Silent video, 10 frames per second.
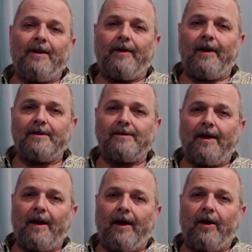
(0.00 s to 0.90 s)
Thanks.
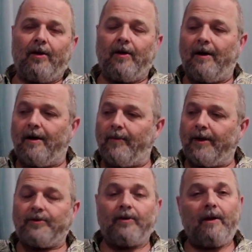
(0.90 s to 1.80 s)
Take care. Make
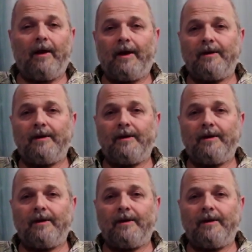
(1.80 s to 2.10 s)
sure to like